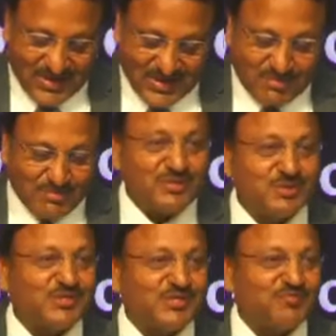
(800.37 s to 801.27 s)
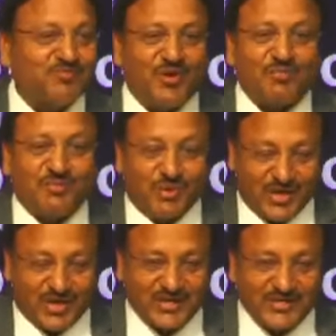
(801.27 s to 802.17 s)
Coming to the informed
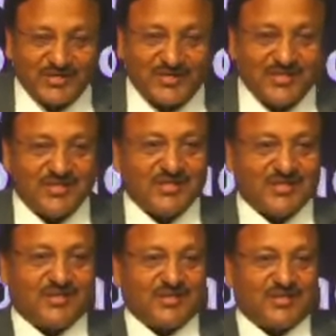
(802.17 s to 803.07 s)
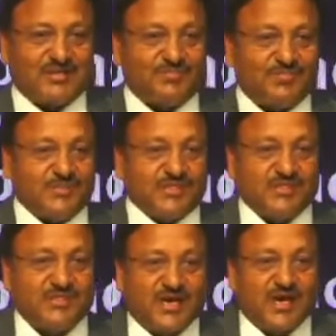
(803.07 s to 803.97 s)
voting,
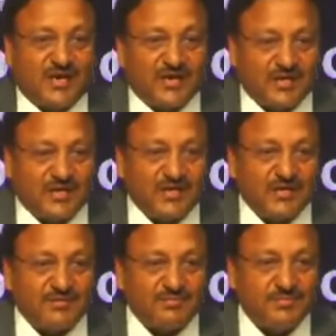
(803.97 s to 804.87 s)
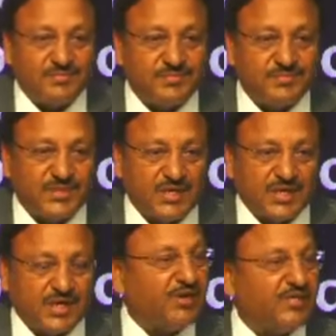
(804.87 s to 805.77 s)
this is our
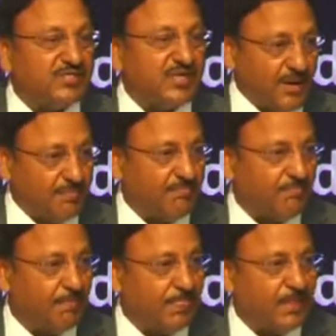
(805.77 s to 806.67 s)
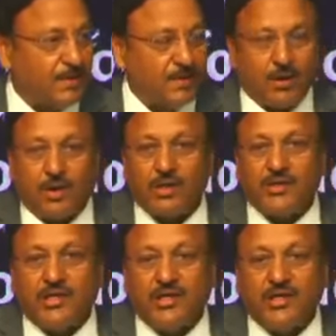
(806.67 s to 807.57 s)
KYC app. All
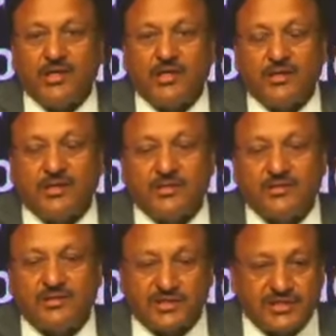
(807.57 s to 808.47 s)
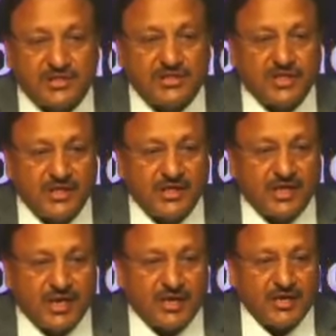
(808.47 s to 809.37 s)
the citizenry
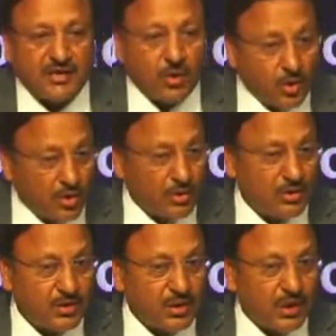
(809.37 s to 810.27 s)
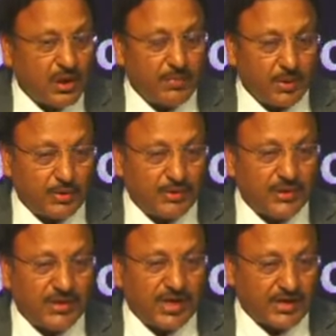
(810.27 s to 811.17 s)
can know about
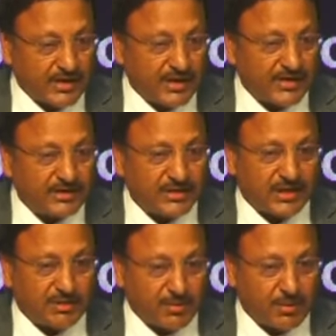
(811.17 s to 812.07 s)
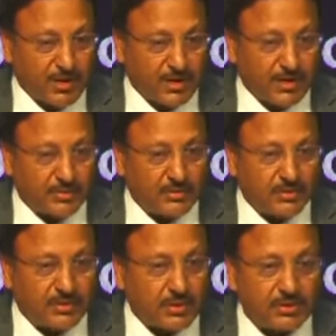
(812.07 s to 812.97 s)
the candidates, their criminal background.
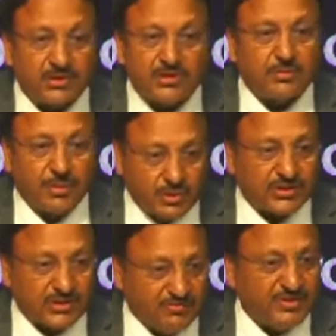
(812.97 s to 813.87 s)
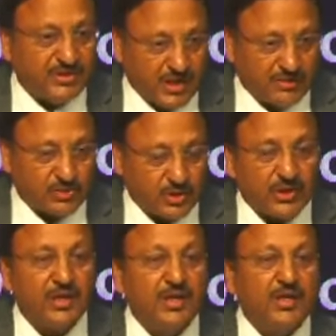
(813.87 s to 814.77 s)
This is about the C-Vigil, I'm
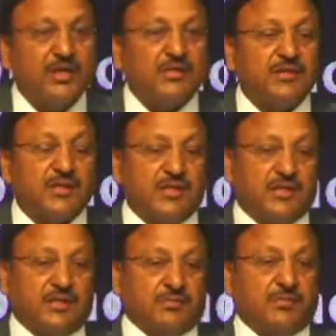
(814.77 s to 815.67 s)
sorry. The